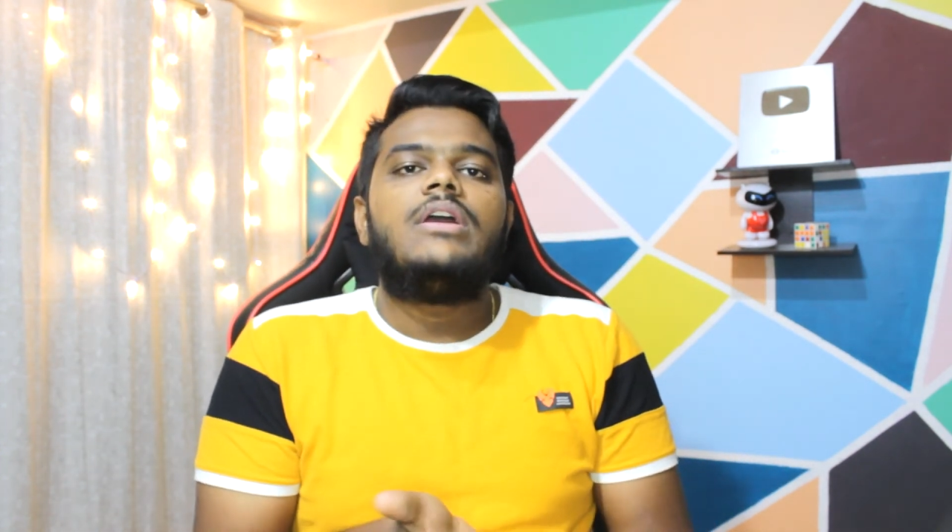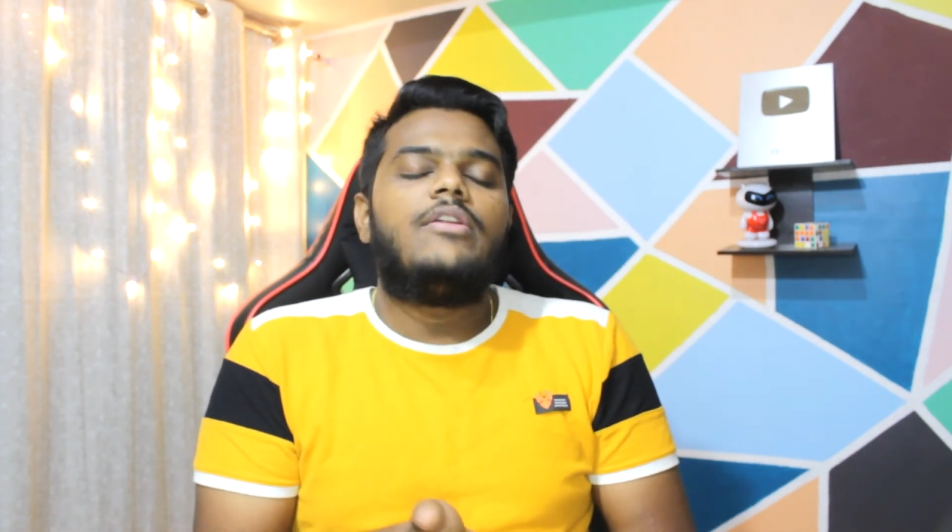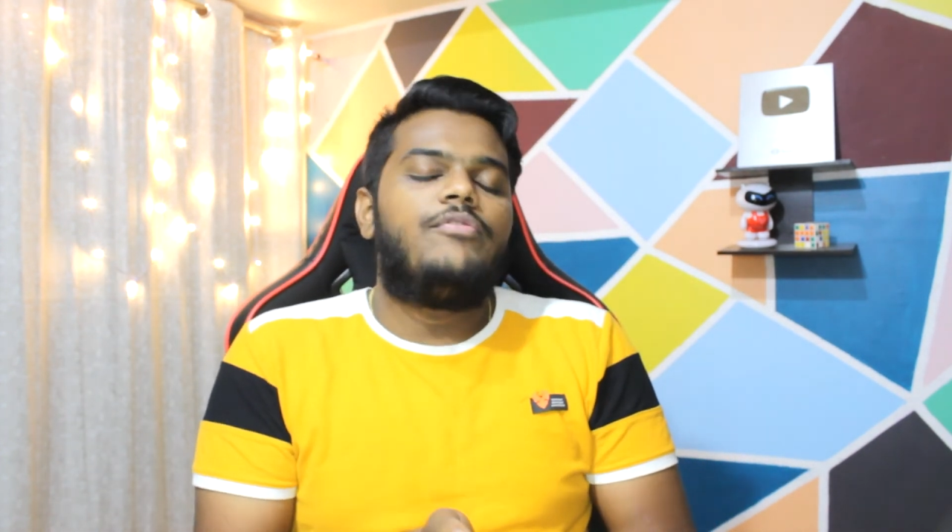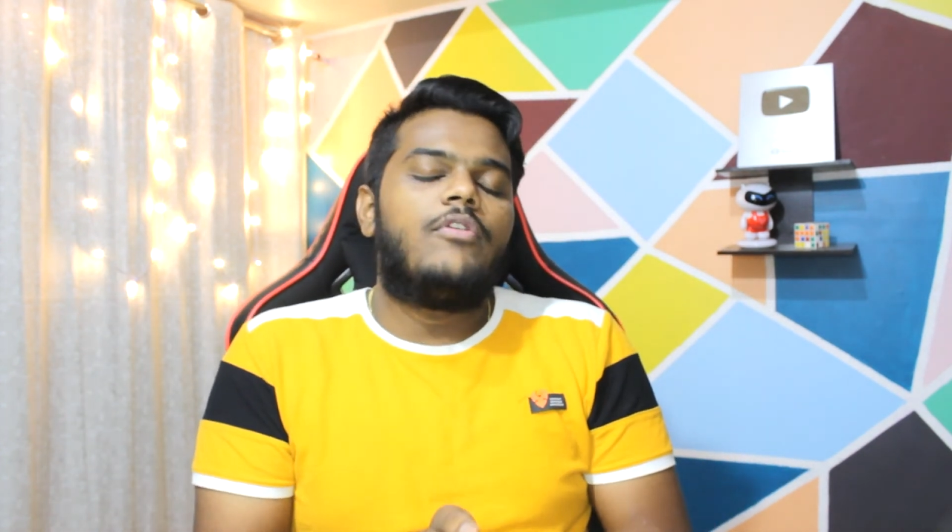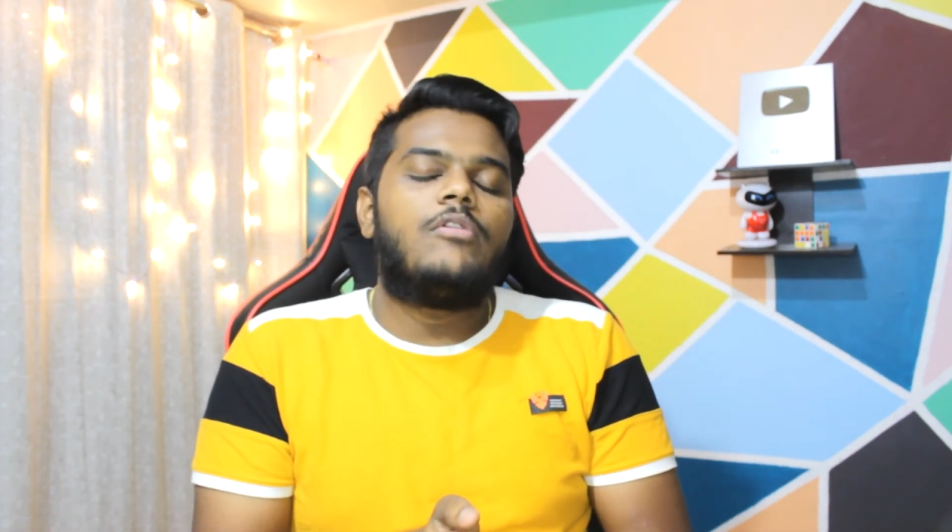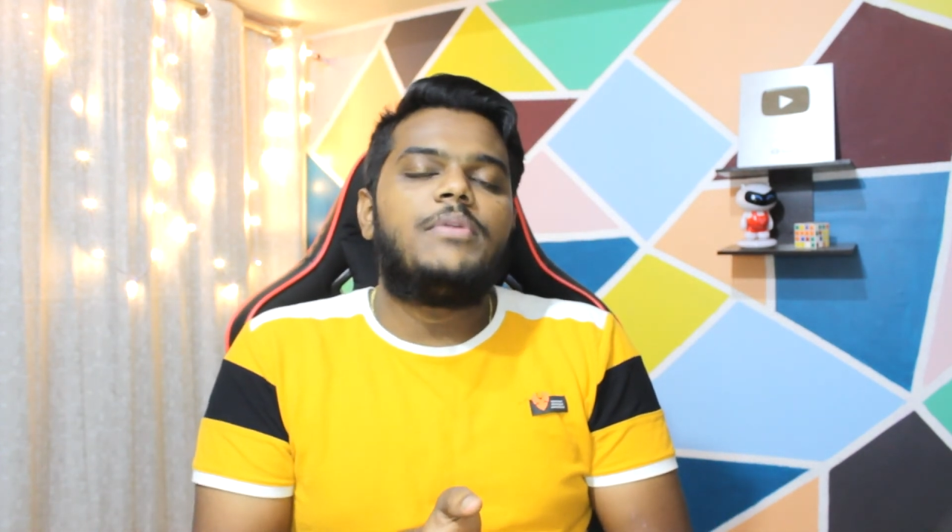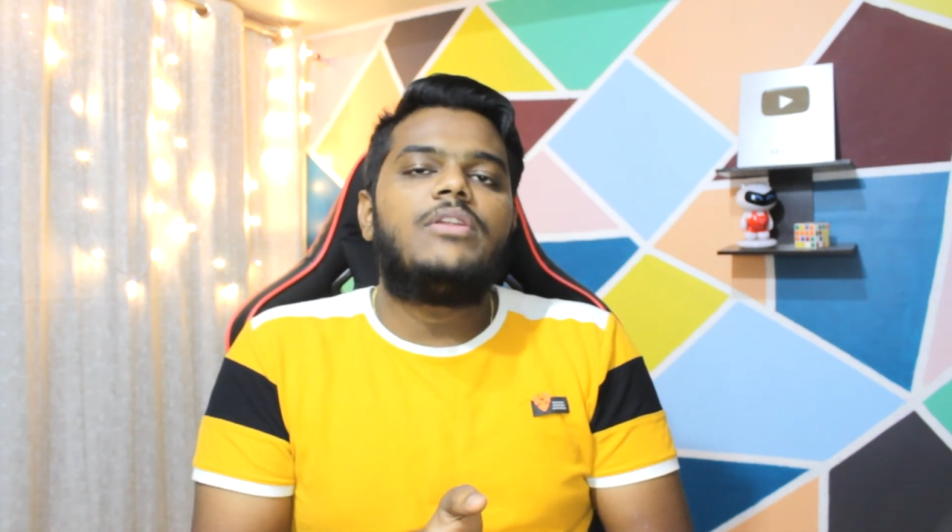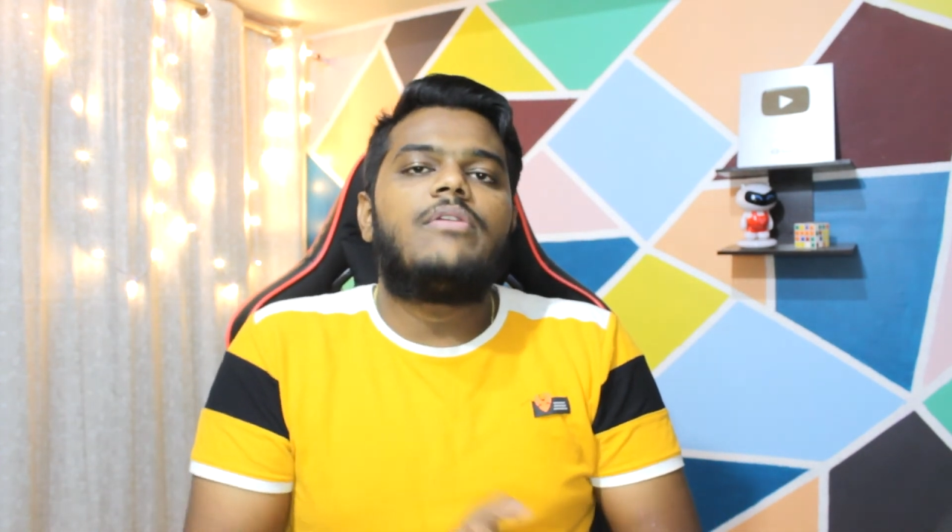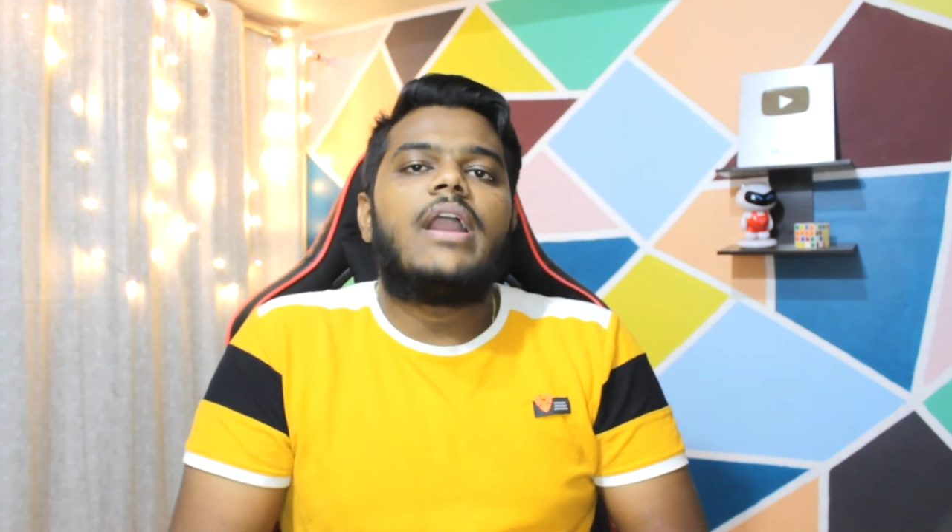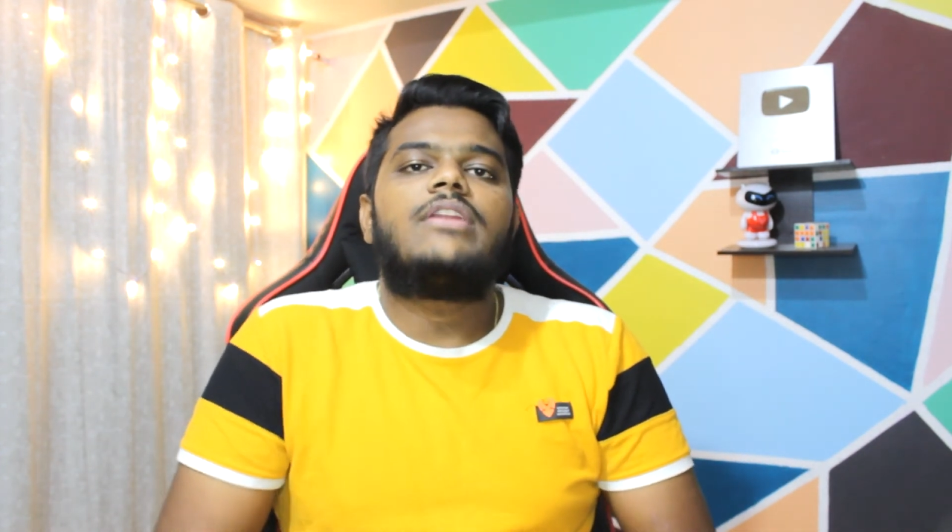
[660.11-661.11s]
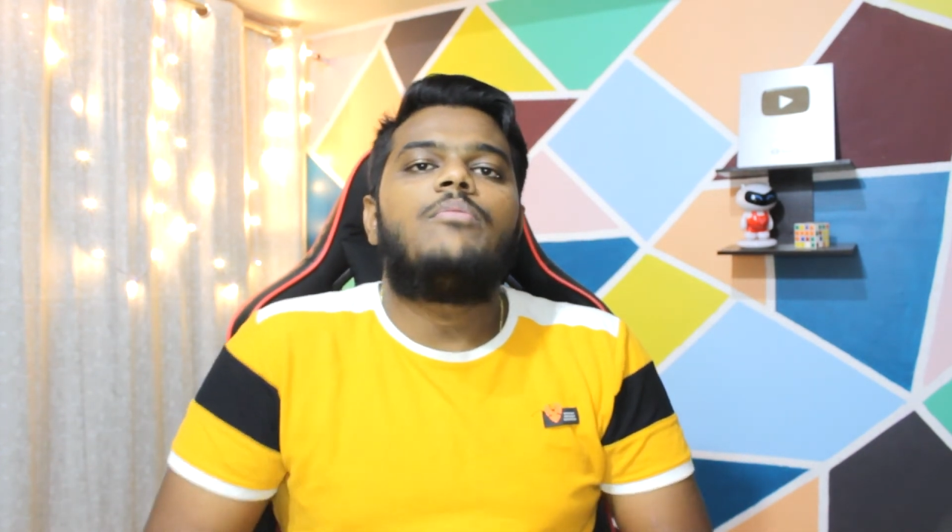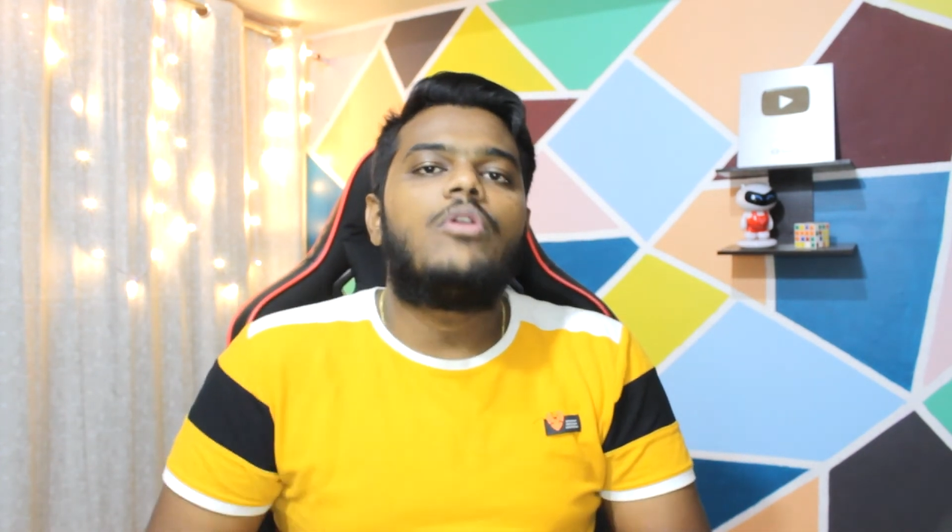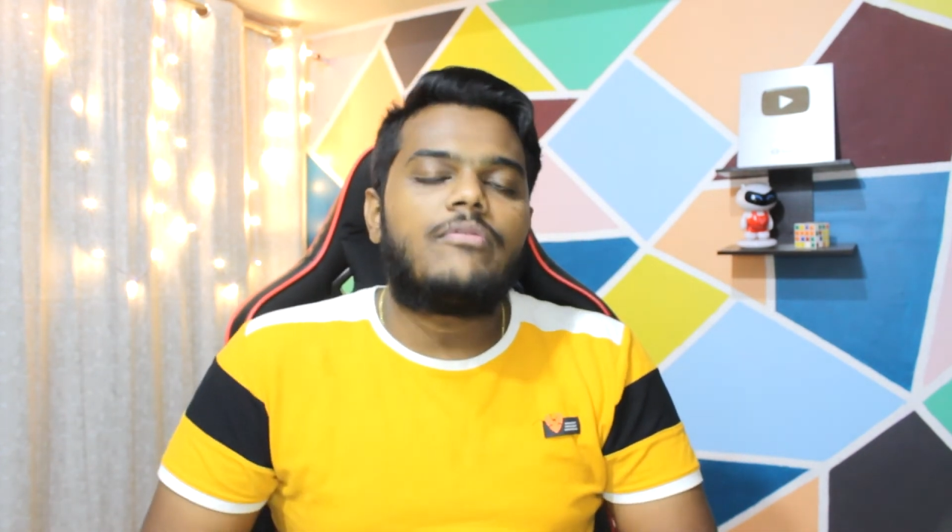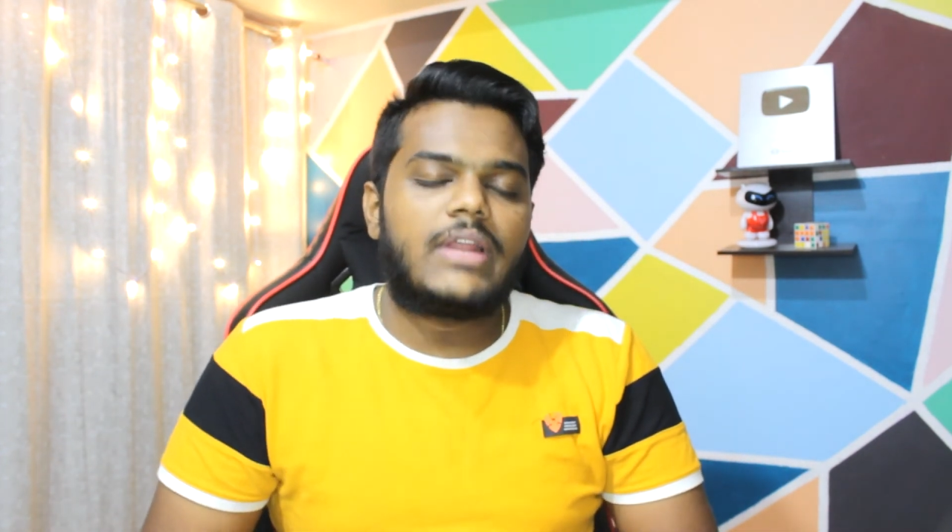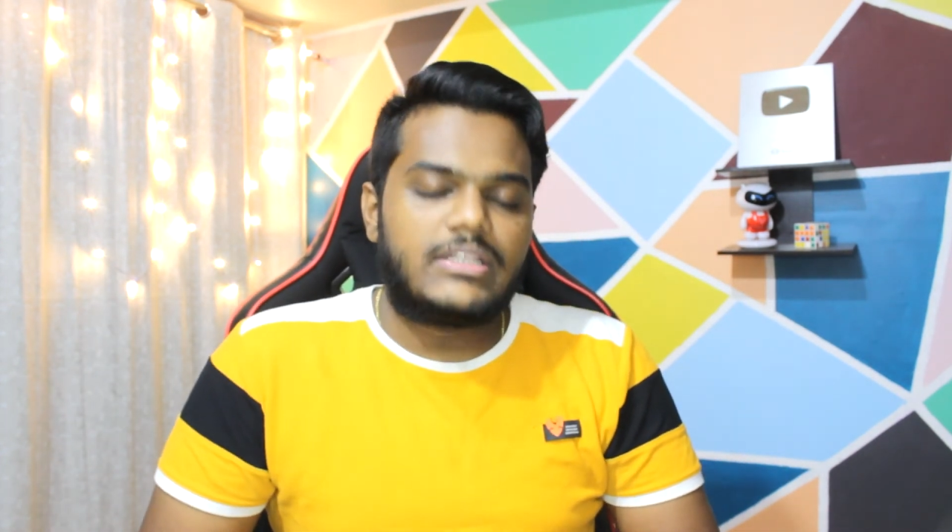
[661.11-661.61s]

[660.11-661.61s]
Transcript: and if you want me to react to more of